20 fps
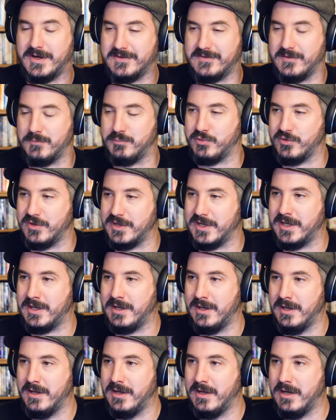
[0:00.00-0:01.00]
It's a pretty
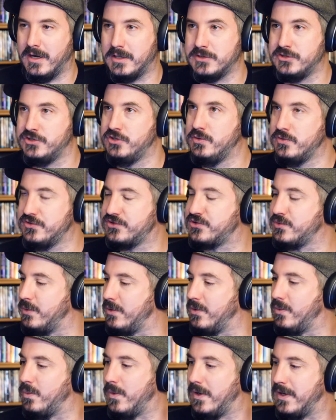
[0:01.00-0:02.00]

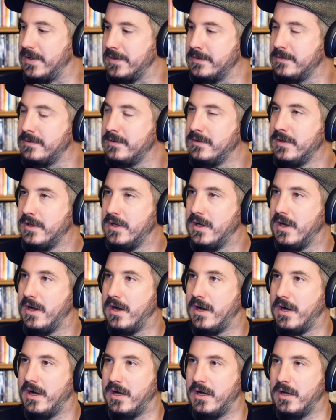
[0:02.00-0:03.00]
unusual one.
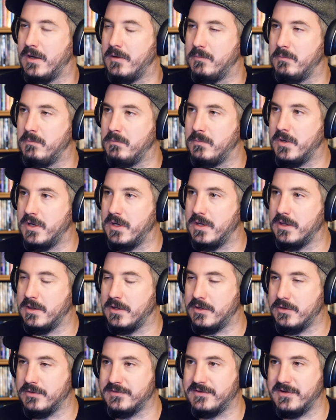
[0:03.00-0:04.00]
A
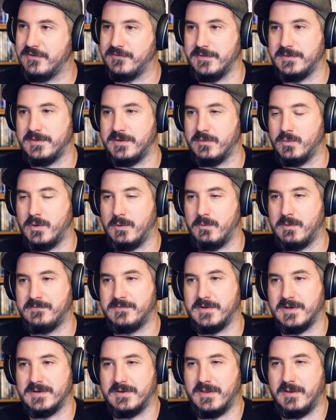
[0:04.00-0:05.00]
little different than what we've
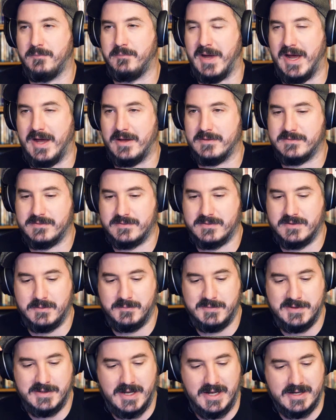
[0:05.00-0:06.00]
done in the past. It's going to
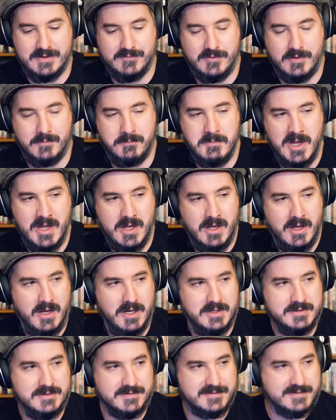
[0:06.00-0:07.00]
be kind of
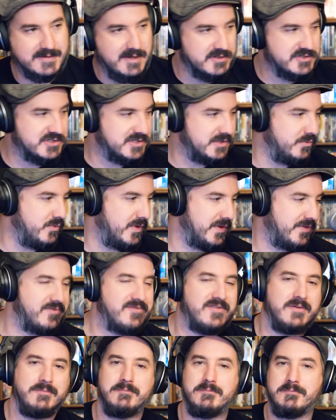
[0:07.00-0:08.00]
a discussion
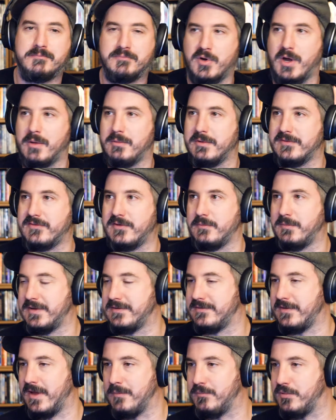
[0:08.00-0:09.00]
with probably some
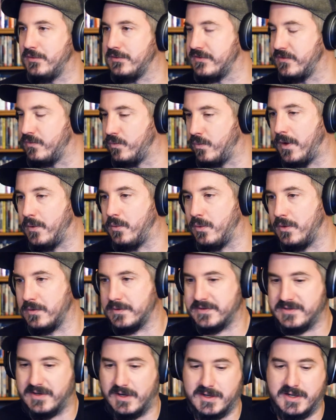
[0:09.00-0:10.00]
examples of what we were
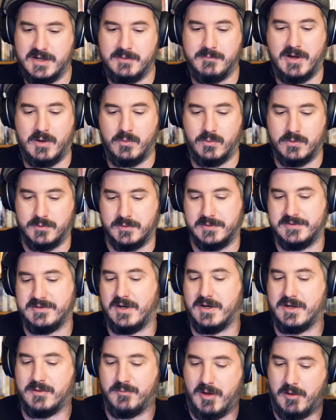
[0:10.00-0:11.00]
talking about when we
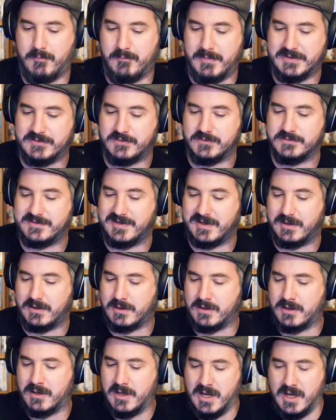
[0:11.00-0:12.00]
talk about mental
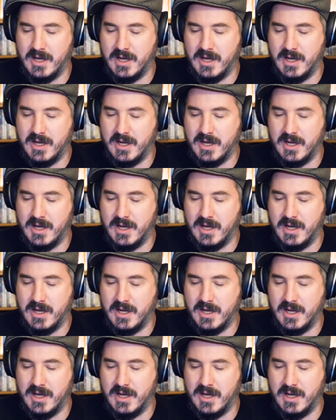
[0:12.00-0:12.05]
terror.